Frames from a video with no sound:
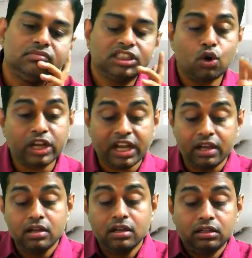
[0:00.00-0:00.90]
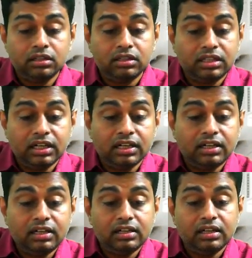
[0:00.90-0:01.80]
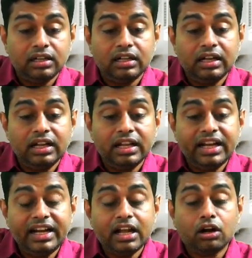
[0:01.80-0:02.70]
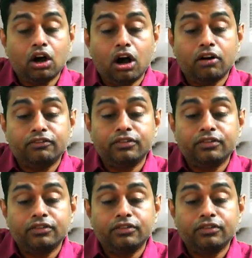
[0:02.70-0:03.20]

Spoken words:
Okay, the leader of